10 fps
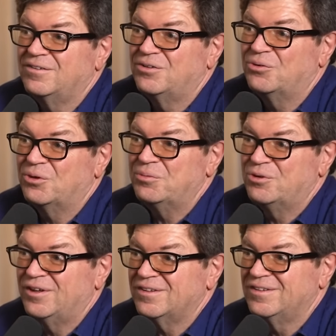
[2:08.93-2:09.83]
You don't want to
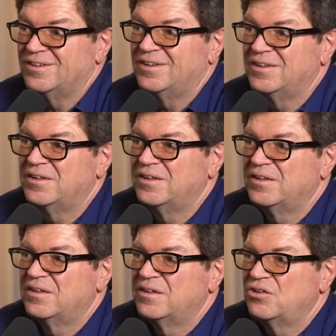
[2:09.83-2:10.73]
predict.
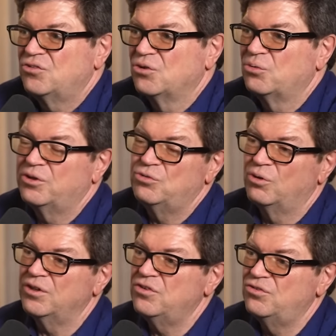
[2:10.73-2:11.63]
So what you
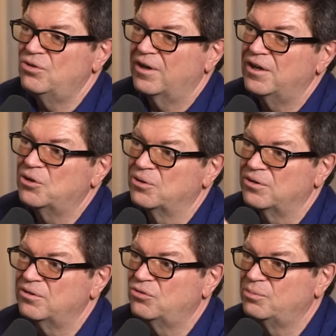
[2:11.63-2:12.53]
want is your
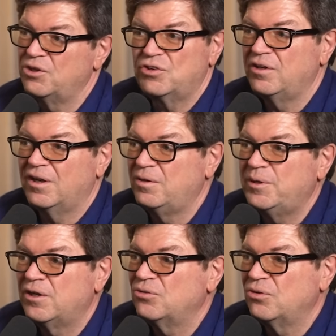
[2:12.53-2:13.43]
encoder to basically
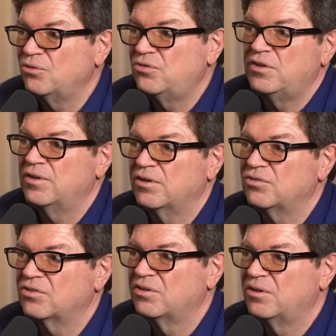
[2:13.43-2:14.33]
eliminate all those
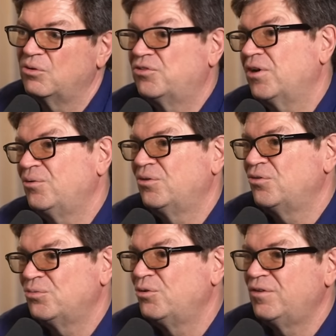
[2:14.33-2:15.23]
details it will tell you
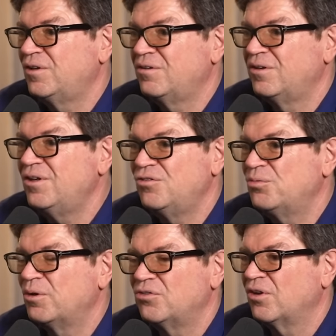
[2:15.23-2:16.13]
there's moving leaves,
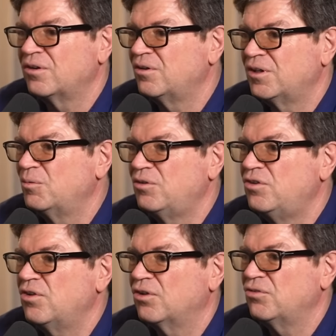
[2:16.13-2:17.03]
but it's not going to keep the
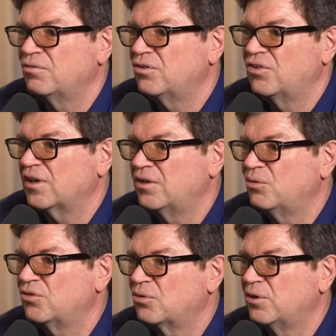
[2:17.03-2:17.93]
details of exactly
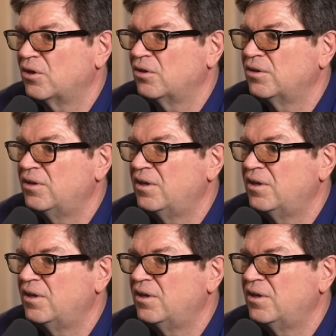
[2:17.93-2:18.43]
what's going on.